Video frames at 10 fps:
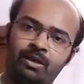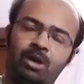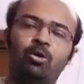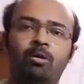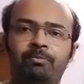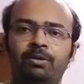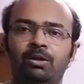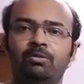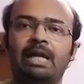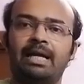I
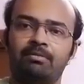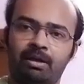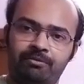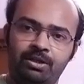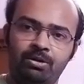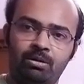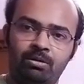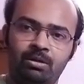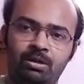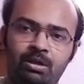hope you like my
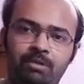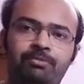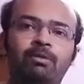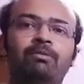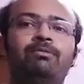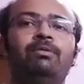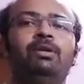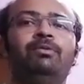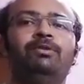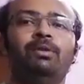video. If
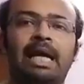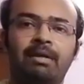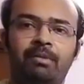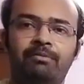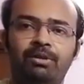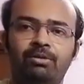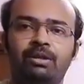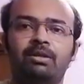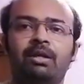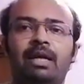you like my video,
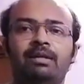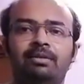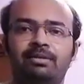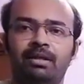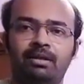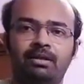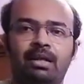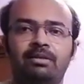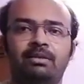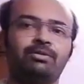then kindly share it
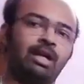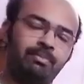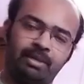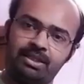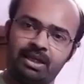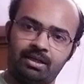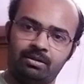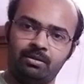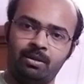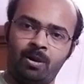and subscribe my
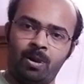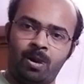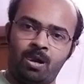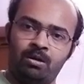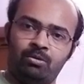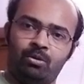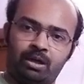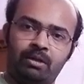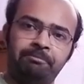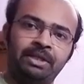channel.
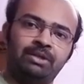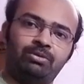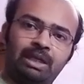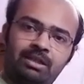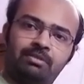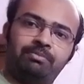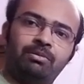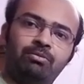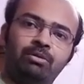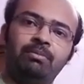Okay, so next
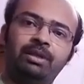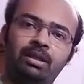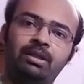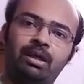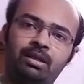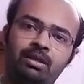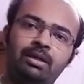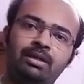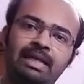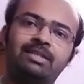we'll meet in the
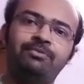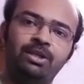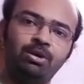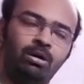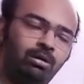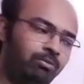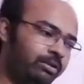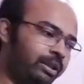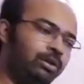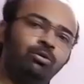next video
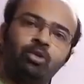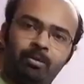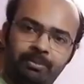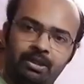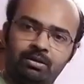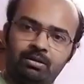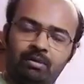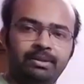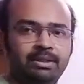with a new topic of